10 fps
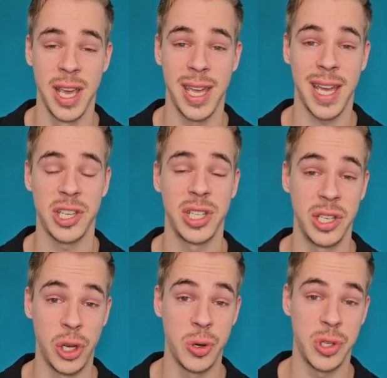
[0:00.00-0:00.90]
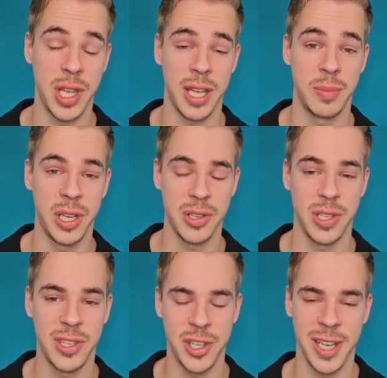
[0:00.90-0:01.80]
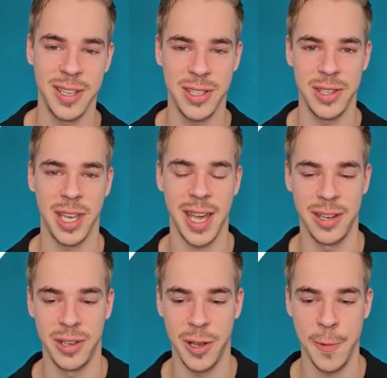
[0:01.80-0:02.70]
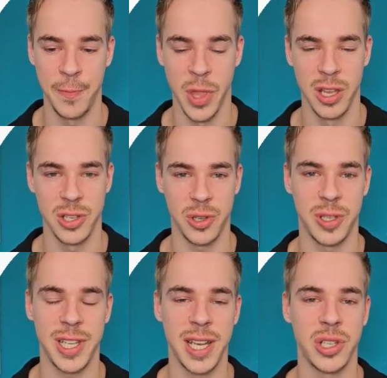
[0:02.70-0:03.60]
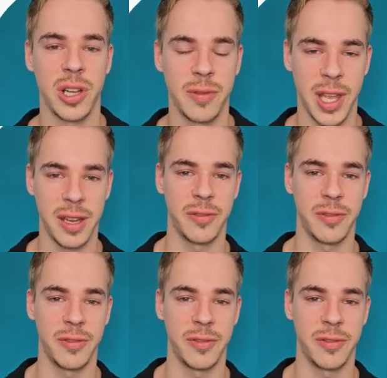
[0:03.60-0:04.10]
It actually knows that because it's synced, the calendar. So it takes all of that